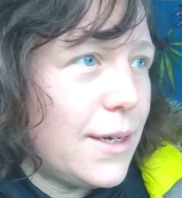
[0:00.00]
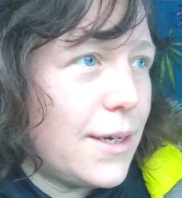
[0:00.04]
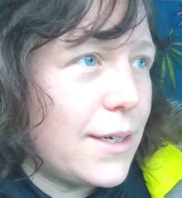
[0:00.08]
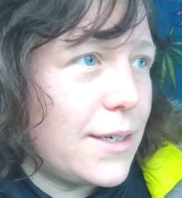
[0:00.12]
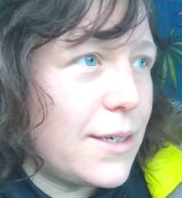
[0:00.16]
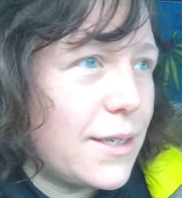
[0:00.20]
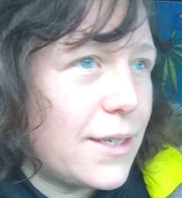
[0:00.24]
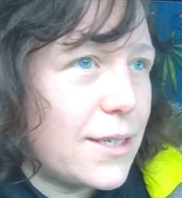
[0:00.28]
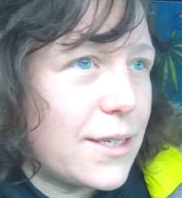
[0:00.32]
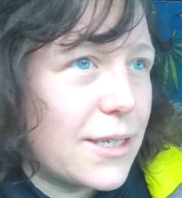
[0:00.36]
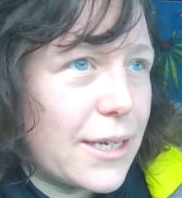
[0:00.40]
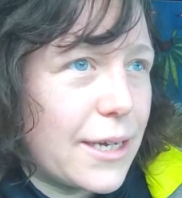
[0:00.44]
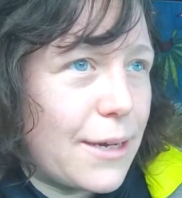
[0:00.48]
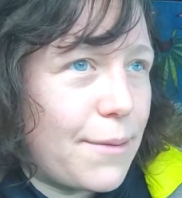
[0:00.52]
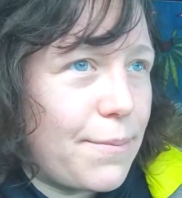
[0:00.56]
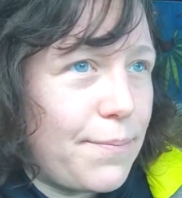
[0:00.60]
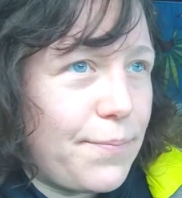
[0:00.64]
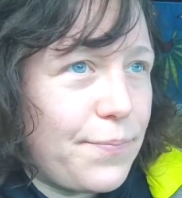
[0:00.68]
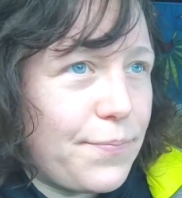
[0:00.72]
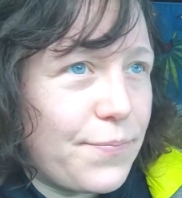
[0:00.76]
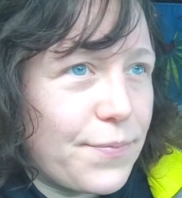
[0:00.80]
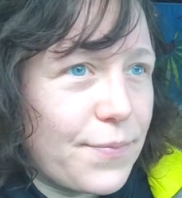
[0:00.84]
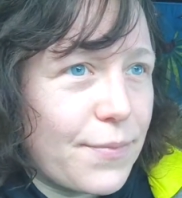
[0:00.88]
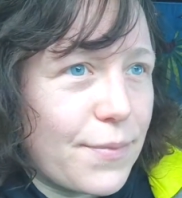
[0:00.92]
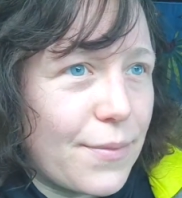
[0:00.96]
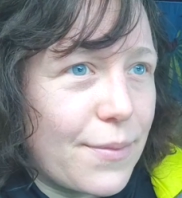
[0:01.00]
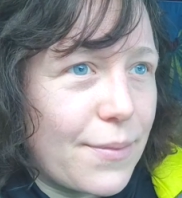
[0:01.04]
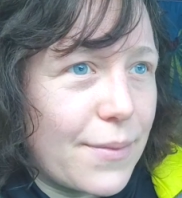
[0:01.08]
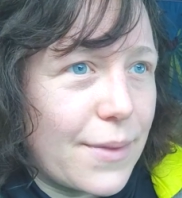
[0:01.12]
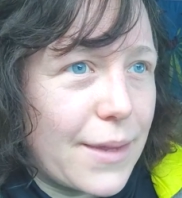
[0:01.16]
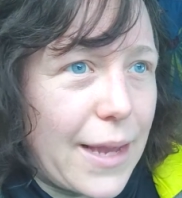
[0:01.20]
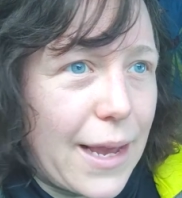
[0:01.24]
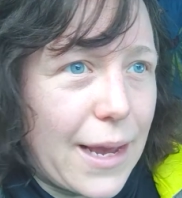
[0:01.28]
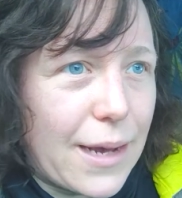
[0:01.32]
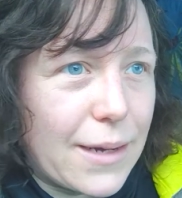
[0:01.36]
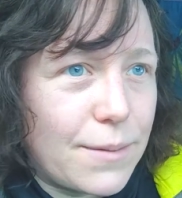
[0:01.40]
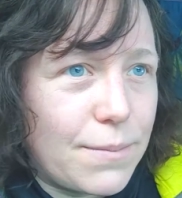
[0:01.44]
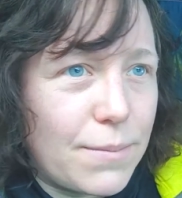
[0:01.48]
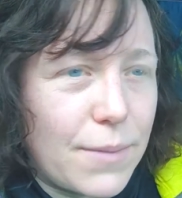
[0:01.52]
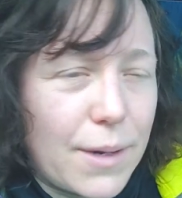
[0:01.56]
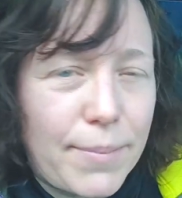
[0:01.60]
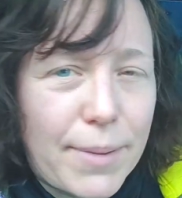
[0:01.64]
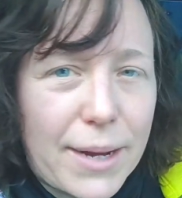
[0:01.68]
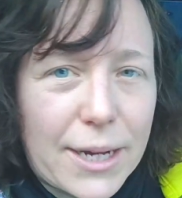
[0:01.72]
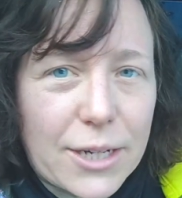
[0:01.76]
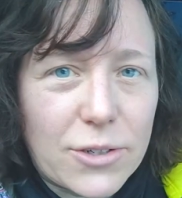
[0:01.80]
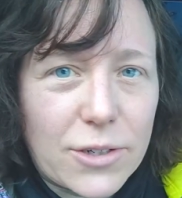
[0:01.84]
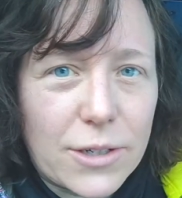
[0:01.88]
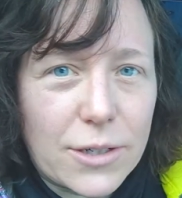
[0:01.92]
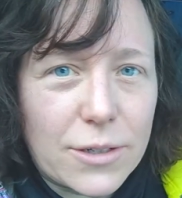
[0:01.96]
I just, um, yeah, my
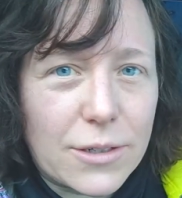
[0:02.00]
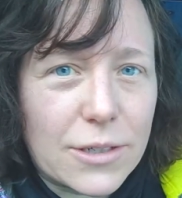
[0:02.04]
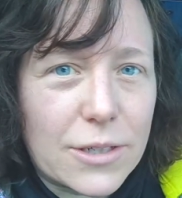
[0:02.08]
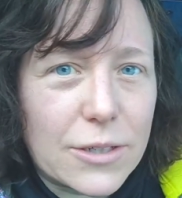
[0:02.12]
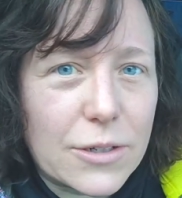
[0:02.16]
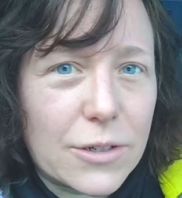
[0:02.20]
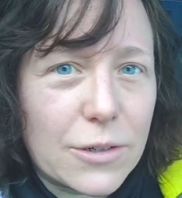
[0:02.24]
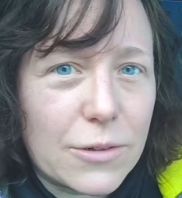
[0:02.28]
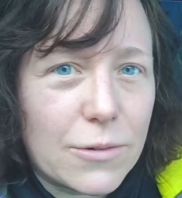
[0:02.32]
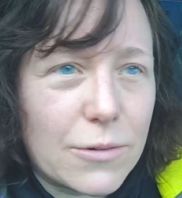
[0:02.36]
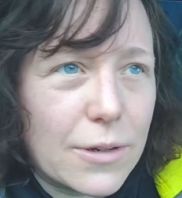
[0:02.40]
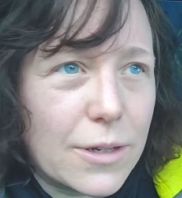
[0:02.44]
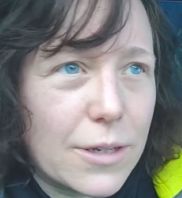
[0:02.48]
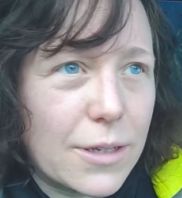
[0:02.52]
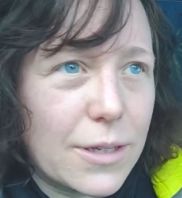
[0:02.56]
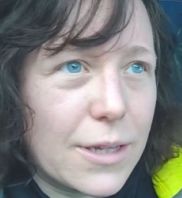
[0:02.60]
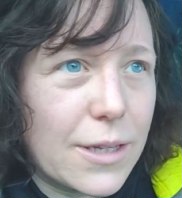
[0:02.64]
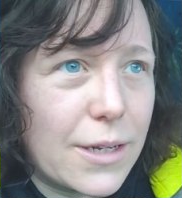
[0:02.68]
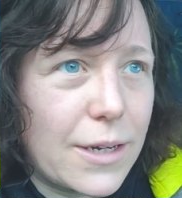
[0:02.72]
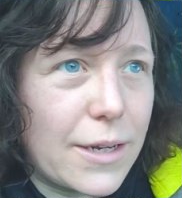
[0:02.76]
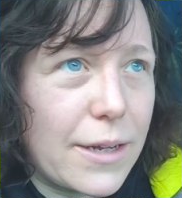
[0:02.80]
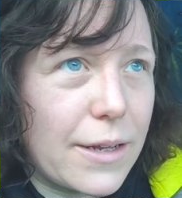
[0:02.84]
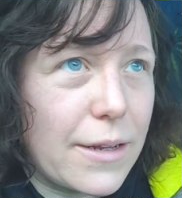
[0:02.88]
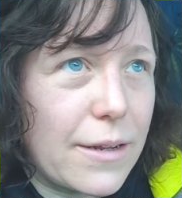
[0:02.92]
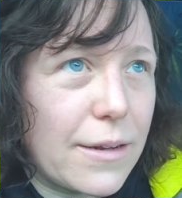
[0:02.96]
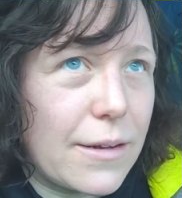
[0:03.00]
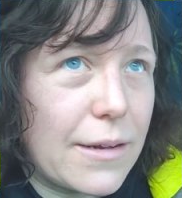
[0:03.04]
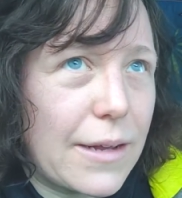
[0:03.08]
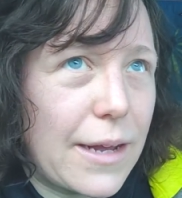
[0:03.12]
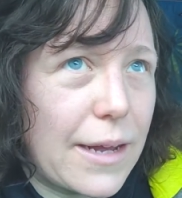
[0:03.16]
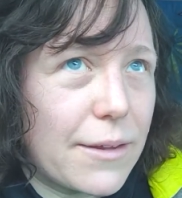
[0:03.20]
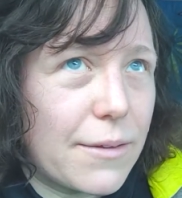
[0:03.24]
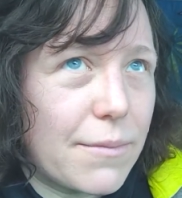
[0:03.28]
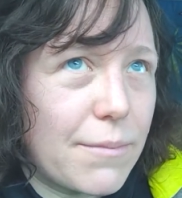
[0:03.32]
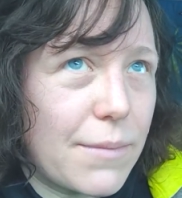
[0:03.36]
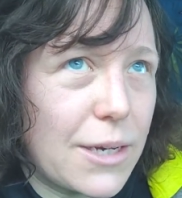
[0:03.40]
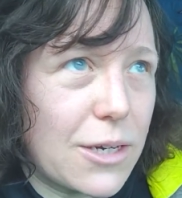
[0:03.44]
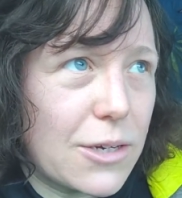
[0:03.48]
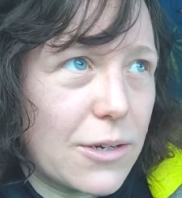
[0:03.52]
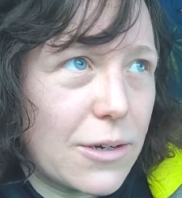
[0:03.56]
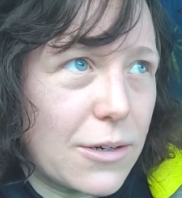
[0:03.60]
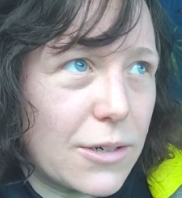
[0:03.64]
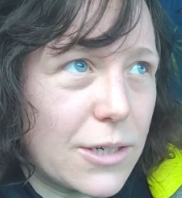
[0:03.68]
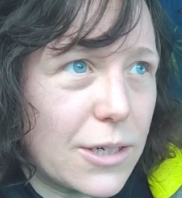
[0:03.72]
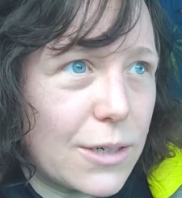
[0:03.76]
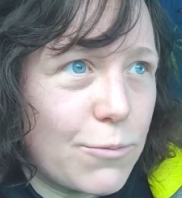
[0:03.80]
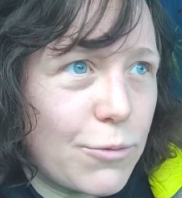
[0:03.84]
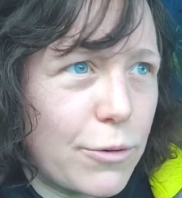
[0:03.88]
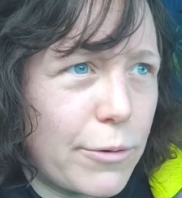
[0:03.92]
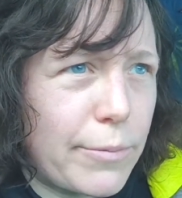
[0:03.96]
battery got so cold that it hasn't been
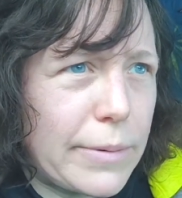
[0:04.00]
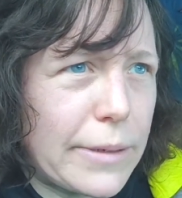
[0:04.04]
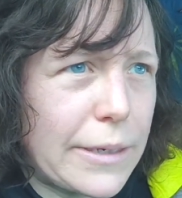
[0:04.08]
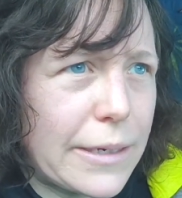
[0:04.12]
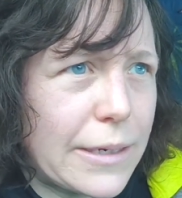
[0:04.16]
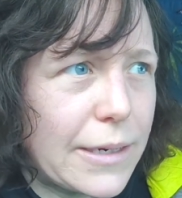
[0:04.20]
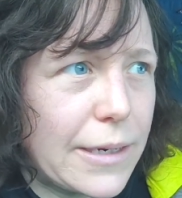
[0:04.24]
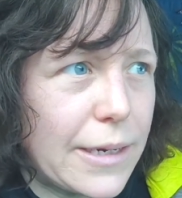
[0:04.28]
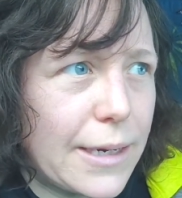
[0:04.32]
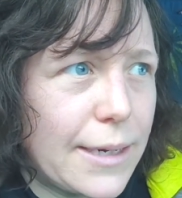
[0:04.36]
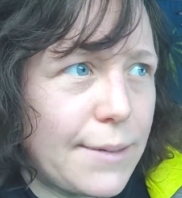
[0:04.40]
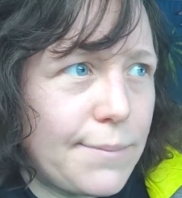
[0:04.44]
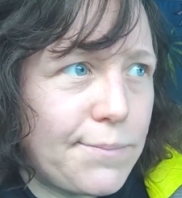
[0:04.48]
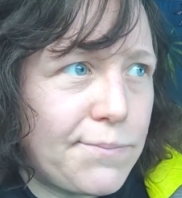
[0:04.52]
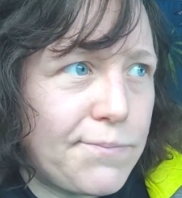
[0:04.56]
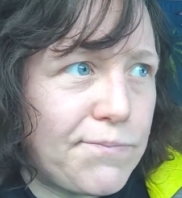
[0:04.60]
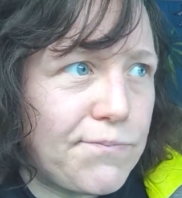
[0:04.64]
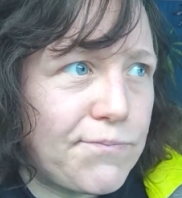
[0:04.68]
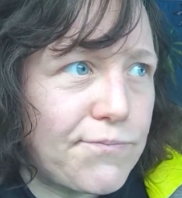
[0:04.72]
charging properly today,